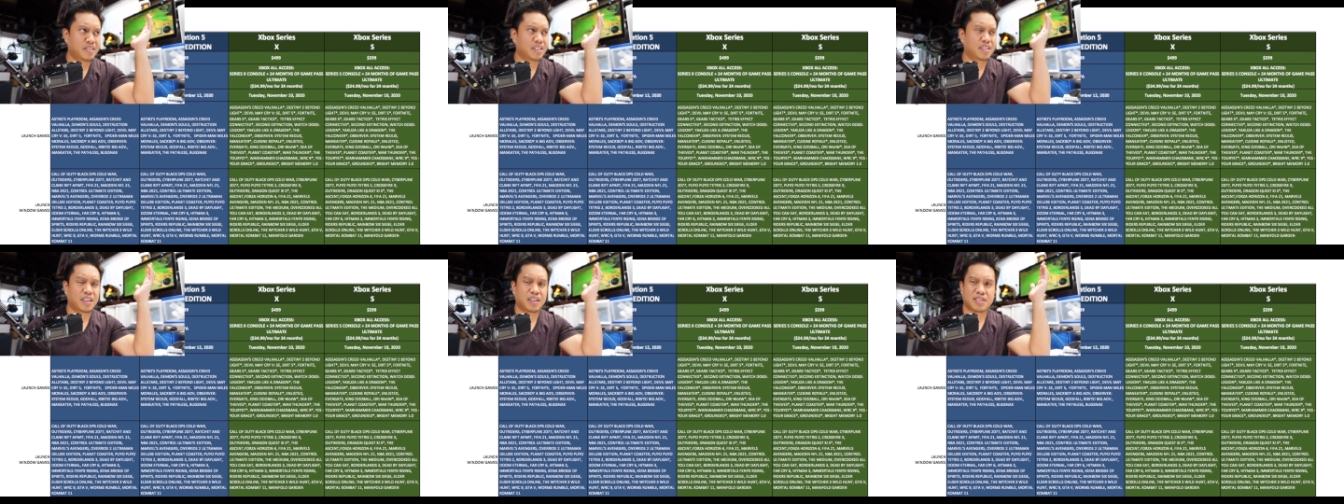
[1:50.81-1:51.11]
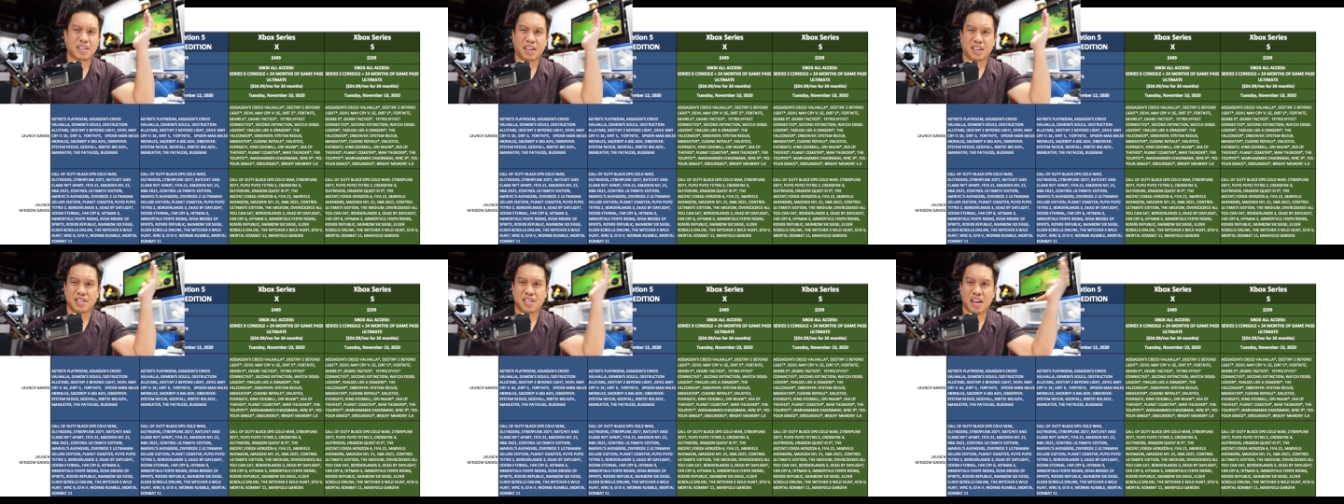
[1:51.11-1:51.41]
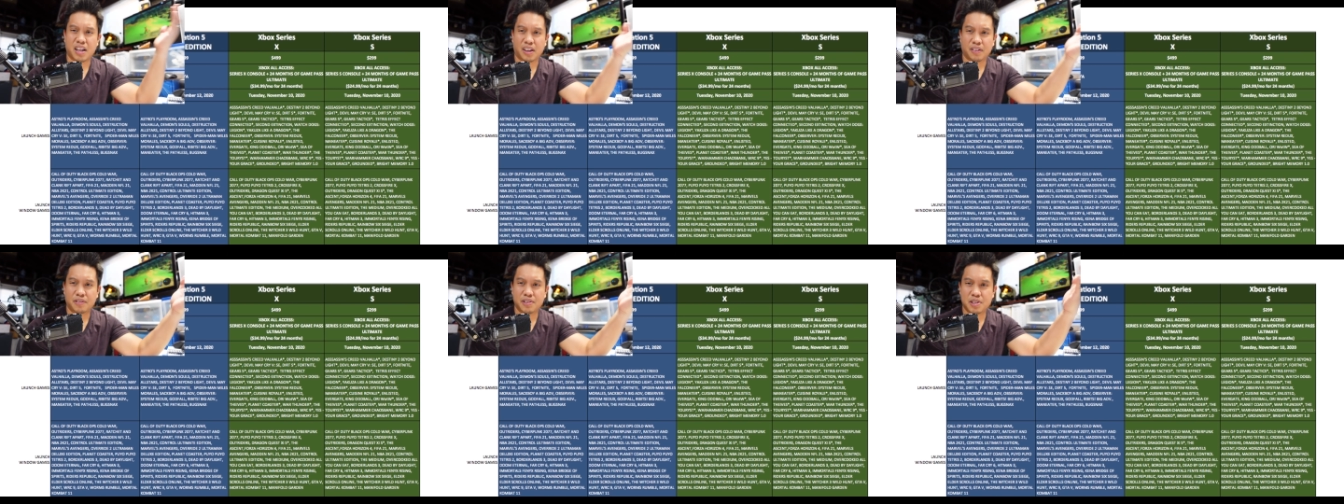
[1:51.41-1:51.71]
think it's like a
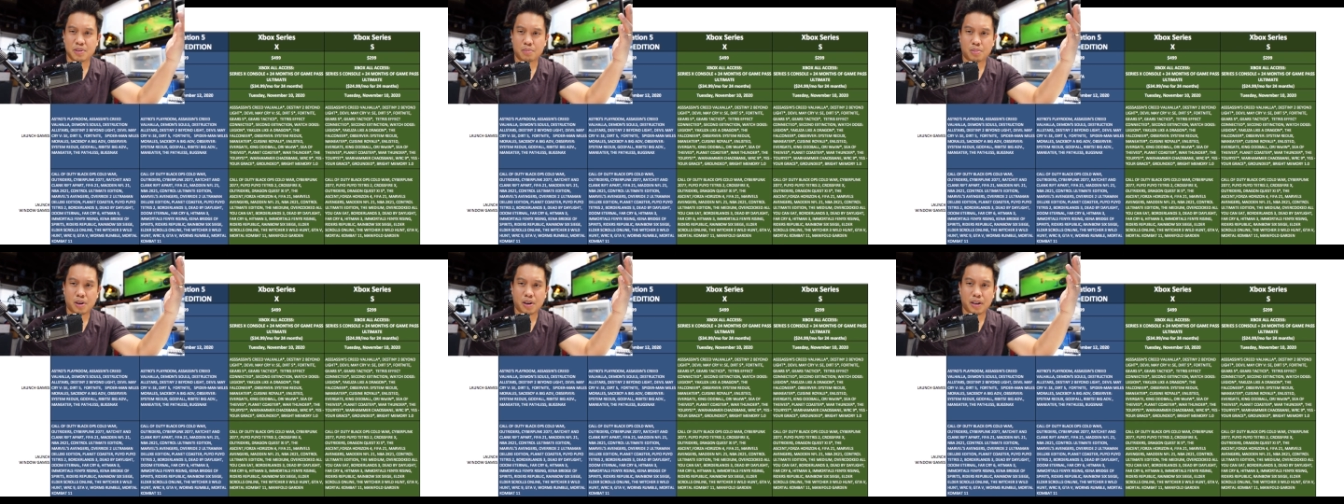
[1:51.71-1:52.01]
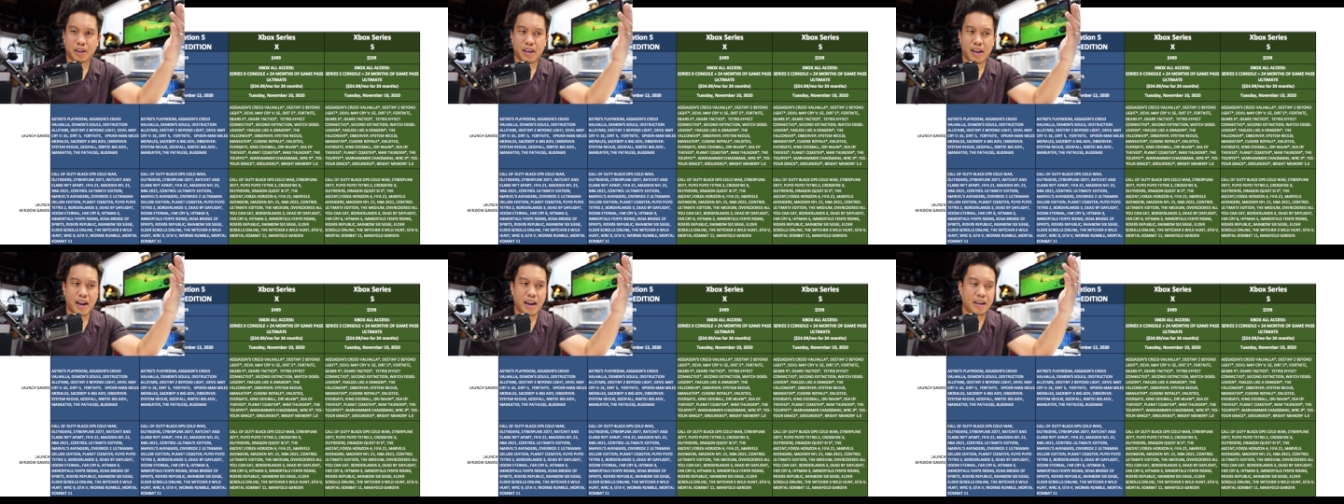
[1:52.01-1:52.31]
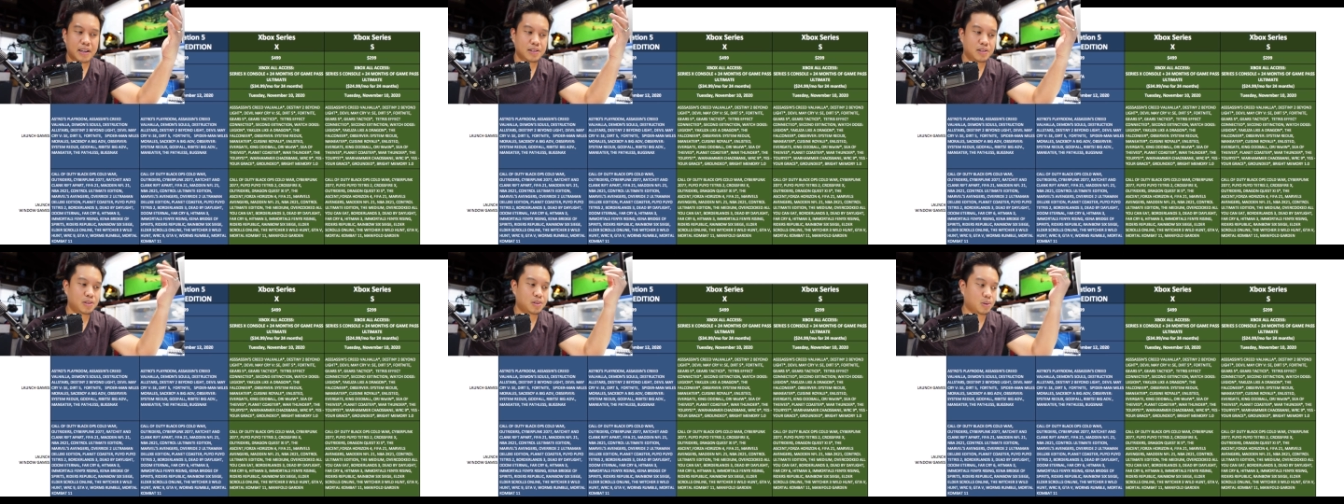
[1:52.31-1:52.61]
television
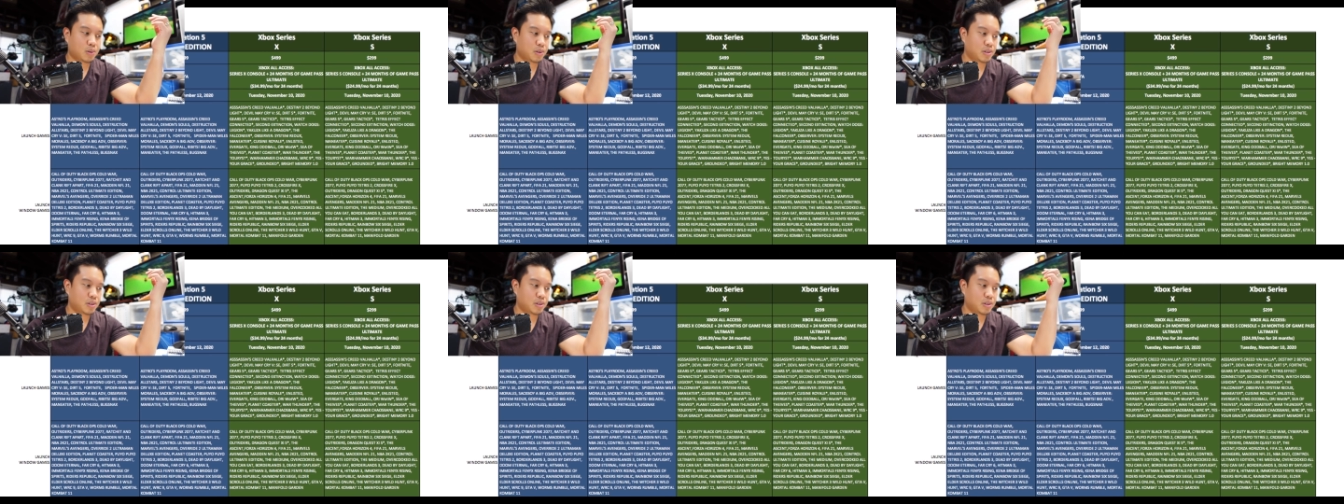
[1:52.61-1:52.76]
broadcast,